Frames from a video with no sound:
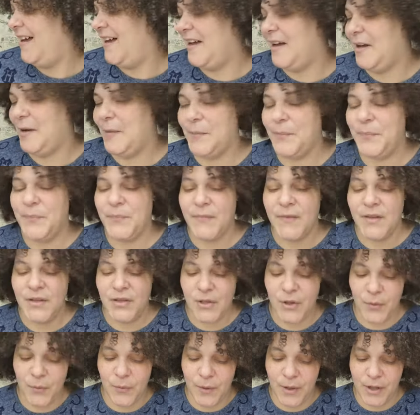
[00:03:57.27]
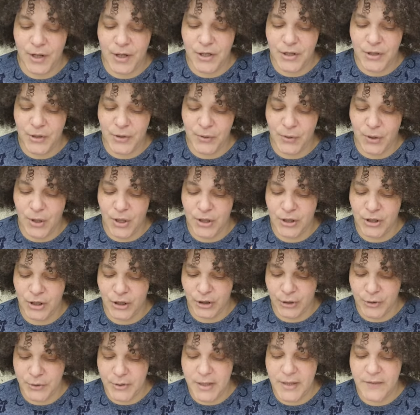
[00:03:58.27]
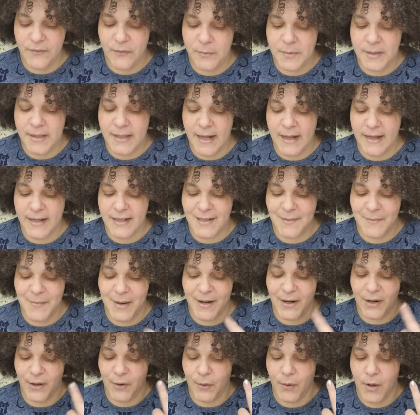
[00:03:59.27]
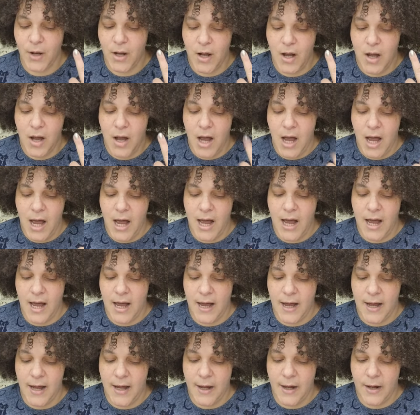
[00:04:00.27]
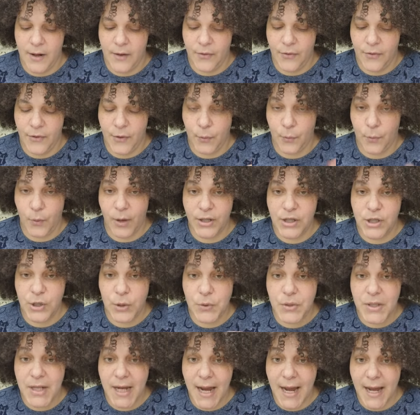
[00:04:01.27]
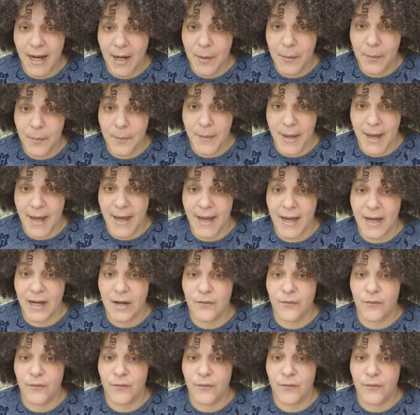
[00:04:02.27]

um, so we're going to do the Lucy from Sallie Tomato, uh, the Retro Tec bag